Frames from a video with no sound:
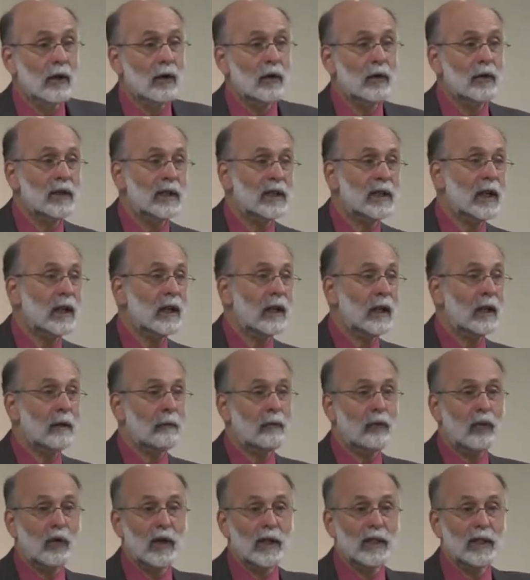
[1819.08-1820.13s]
who's sitting in
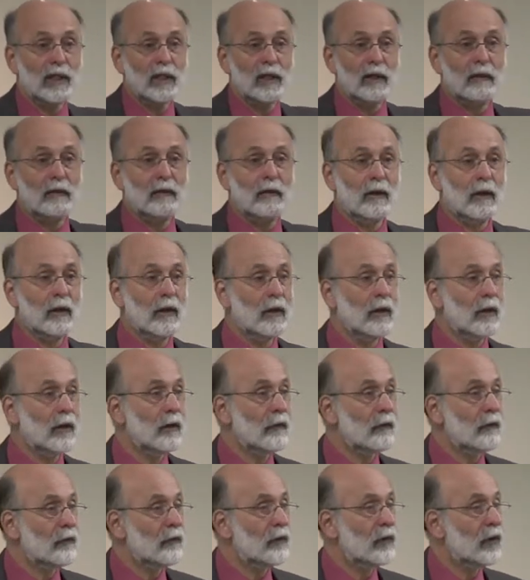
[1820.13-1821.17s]
prison
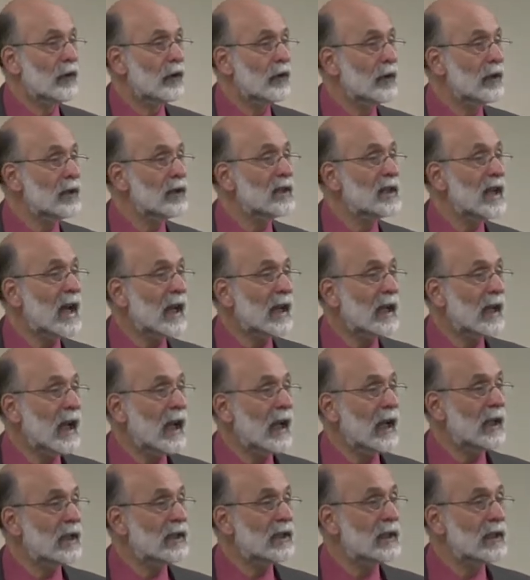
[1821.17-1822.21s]
for
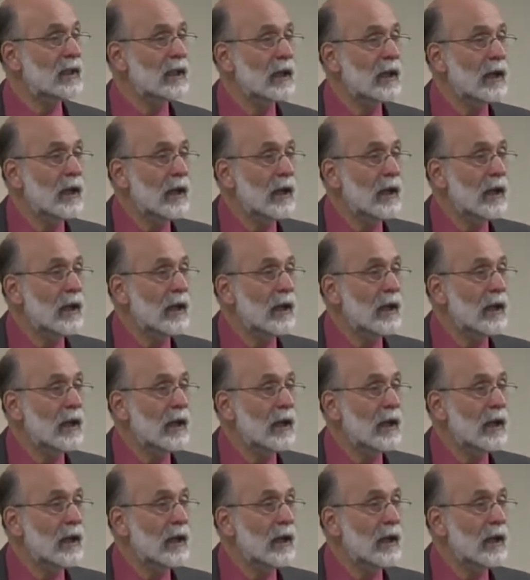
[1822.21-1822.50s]
decades.